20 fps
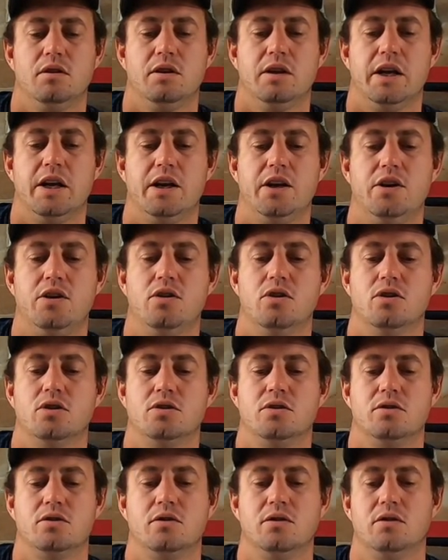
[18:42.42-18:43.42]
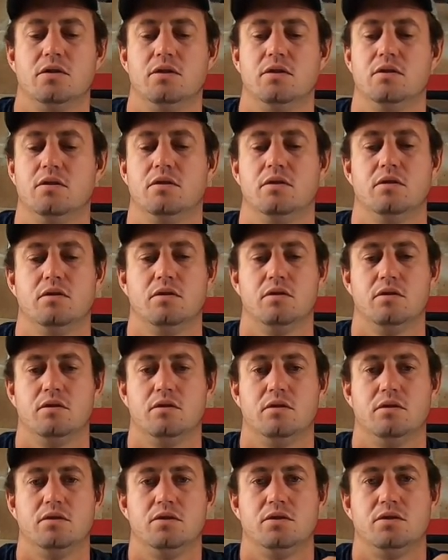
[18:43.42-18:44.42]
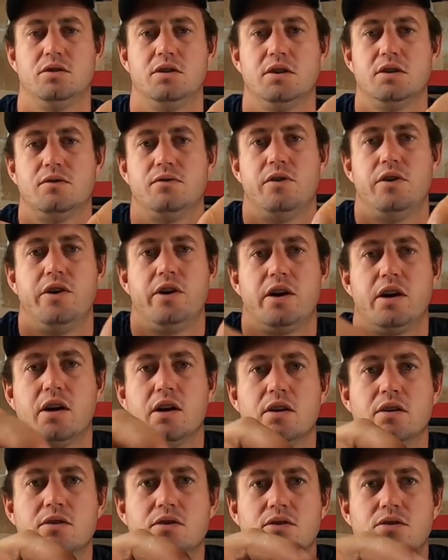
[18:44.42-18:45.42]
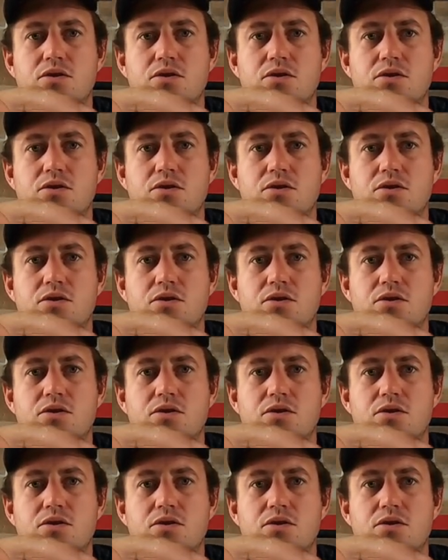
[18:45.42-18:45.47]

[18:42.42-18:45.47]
granny knot just very close